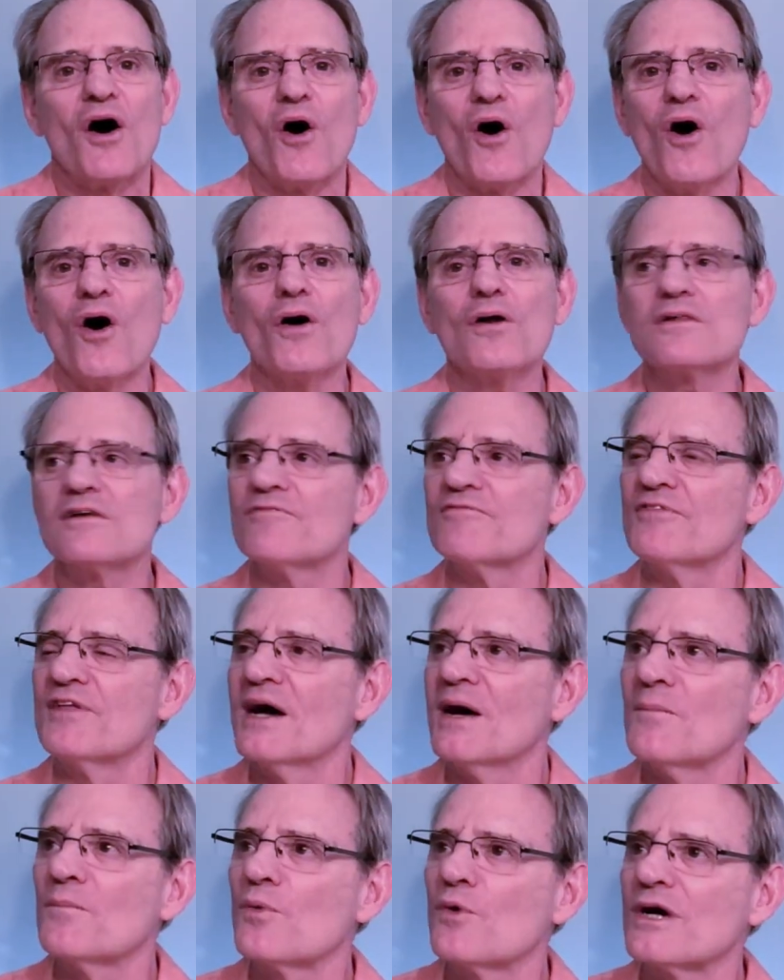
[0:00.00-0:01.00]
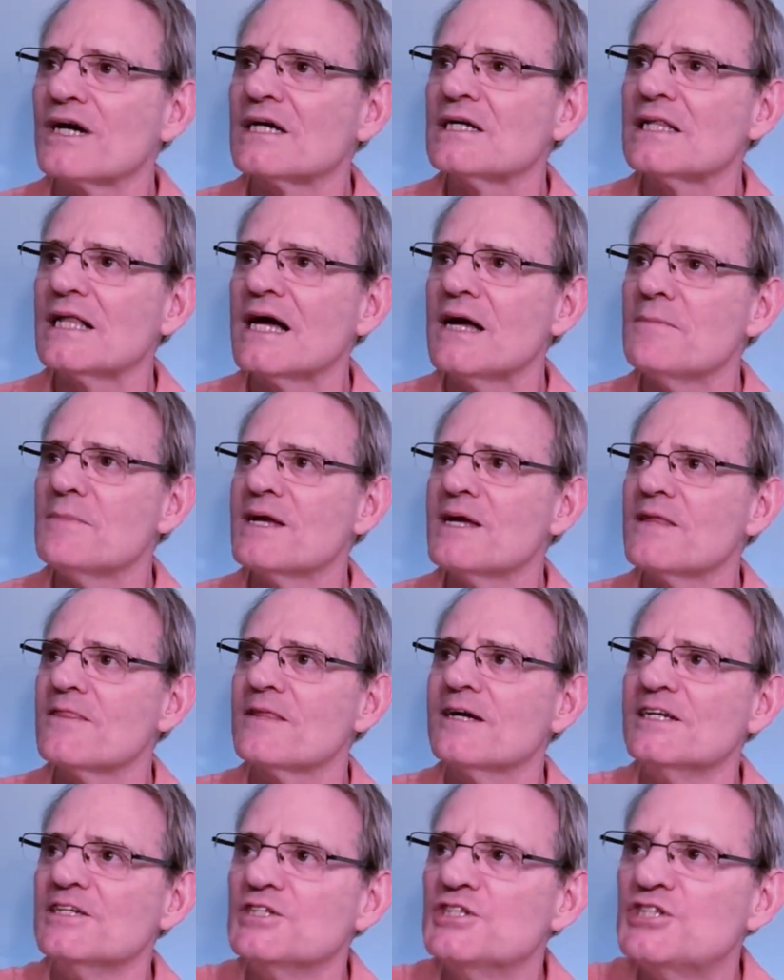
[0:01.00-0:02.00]
all of them were claiming
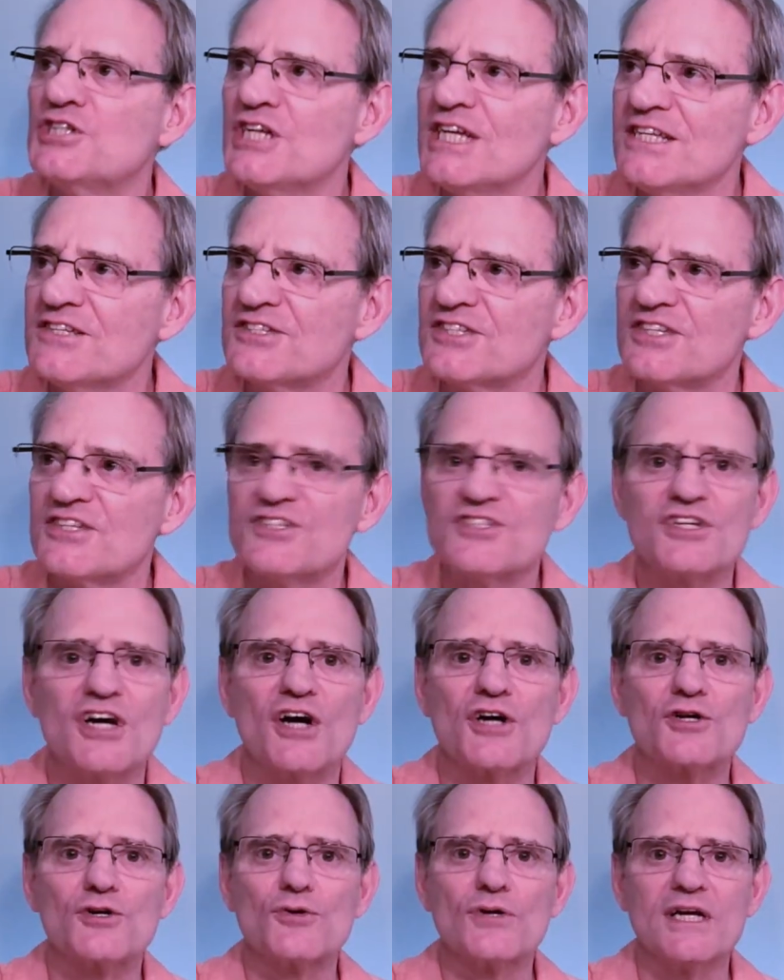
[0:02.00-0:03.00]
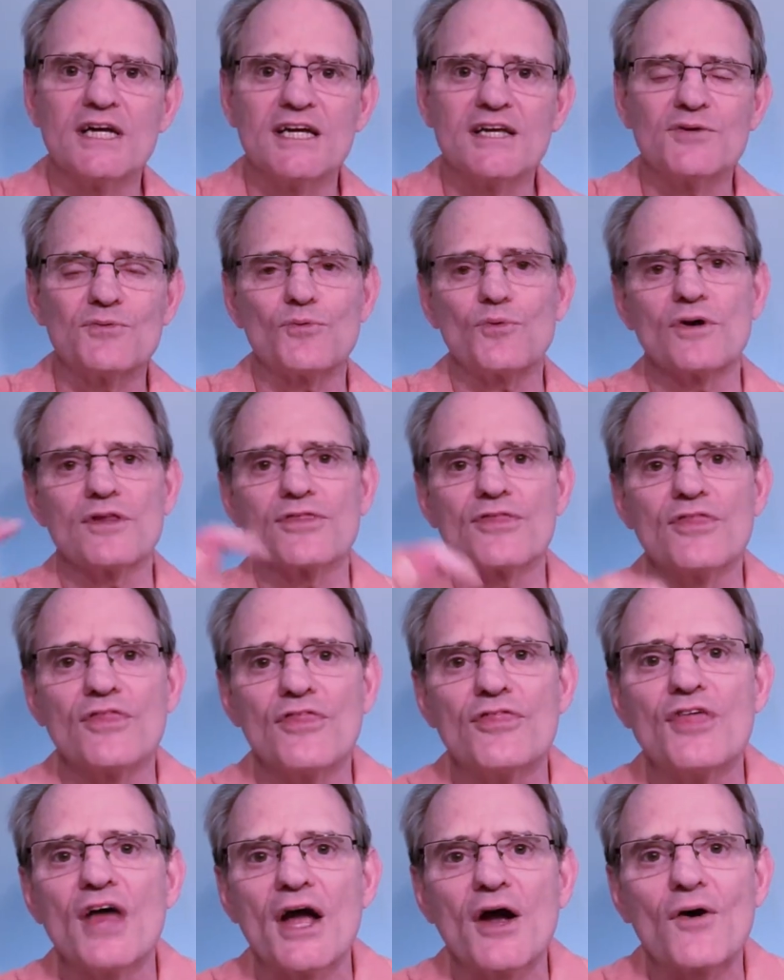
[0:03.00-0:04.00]
that Jesus agreed with
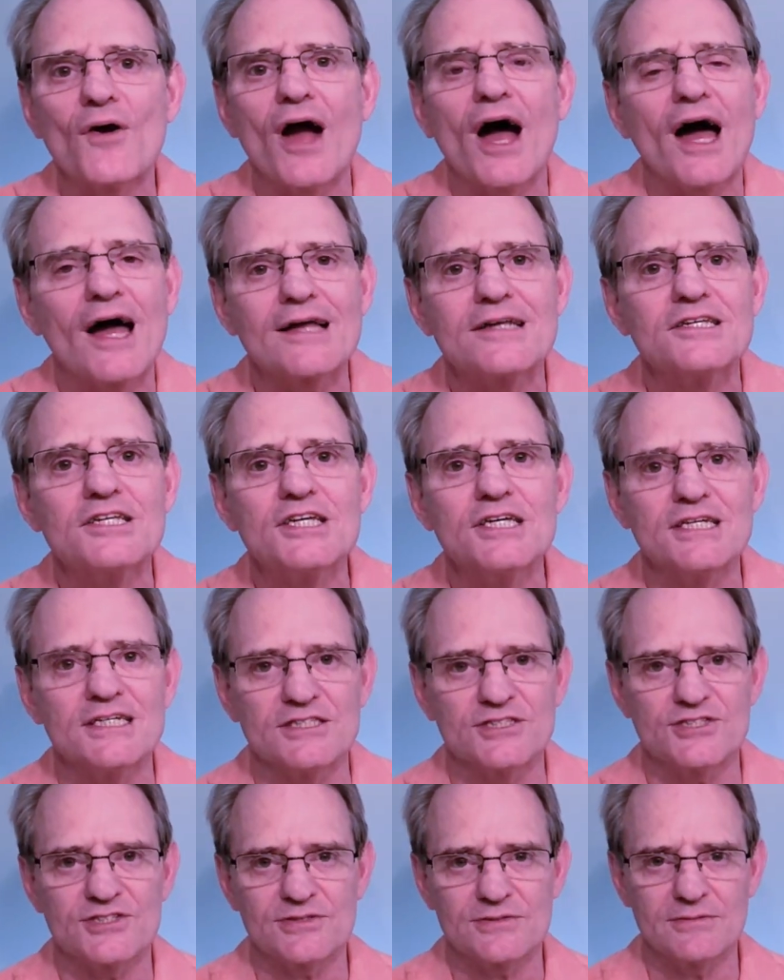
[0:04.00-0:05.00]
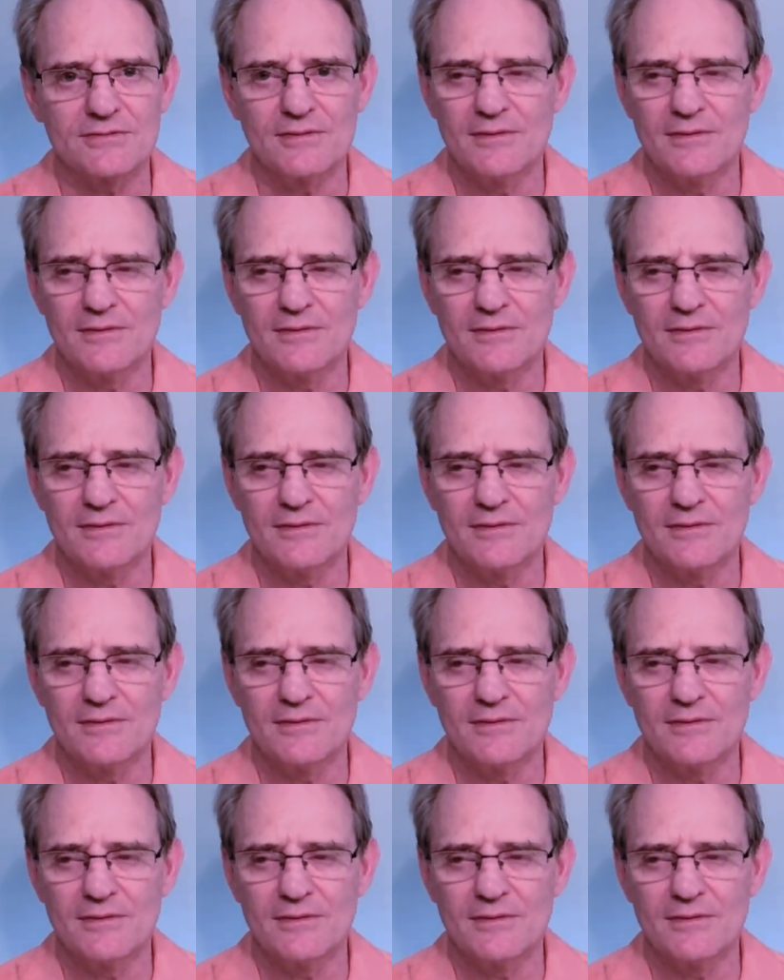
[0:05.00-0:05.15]
their ideas.